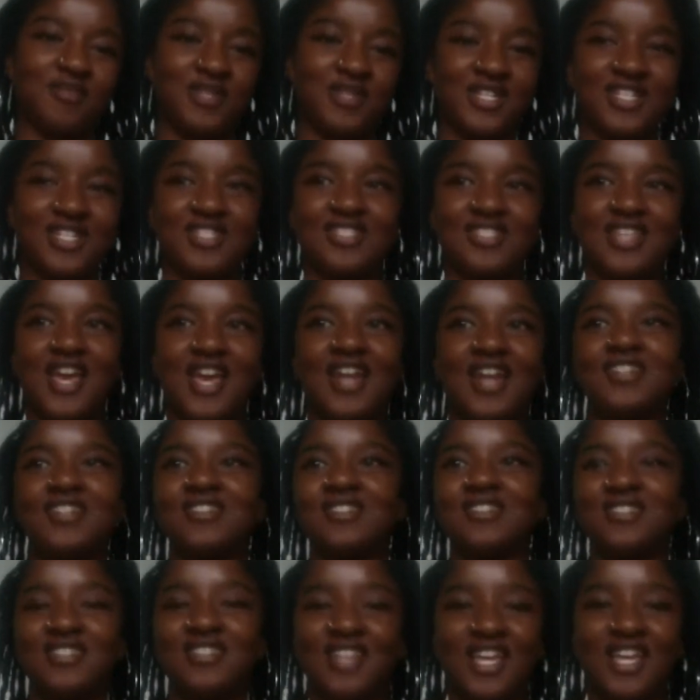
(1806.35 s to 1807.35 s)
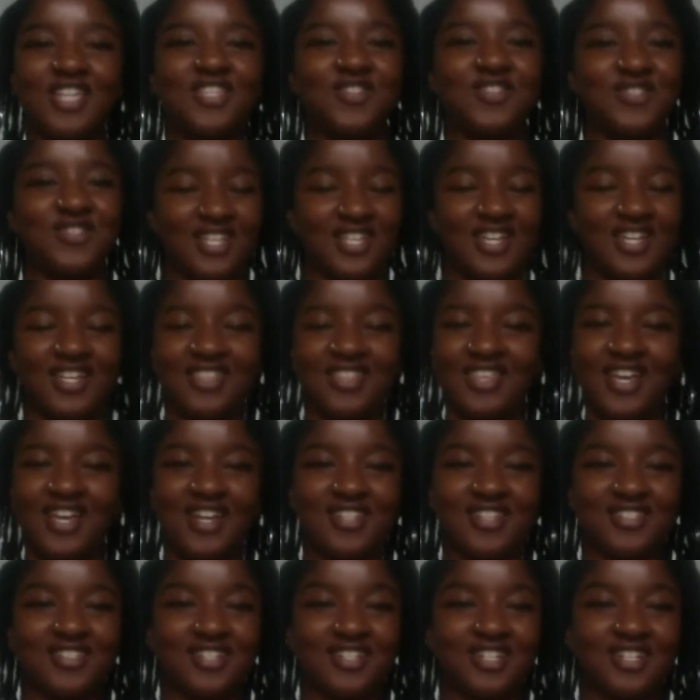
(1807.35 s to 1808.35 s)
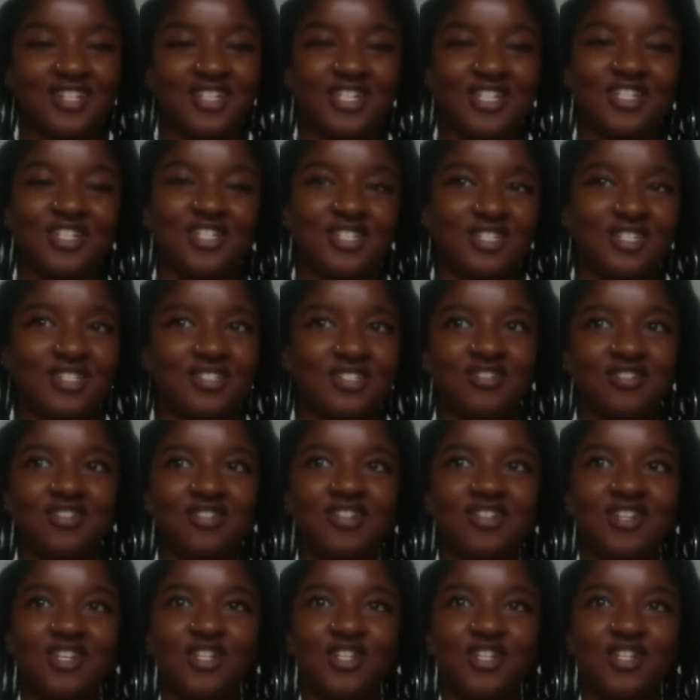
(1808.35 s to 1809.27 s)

because that is, like you said, that is an addition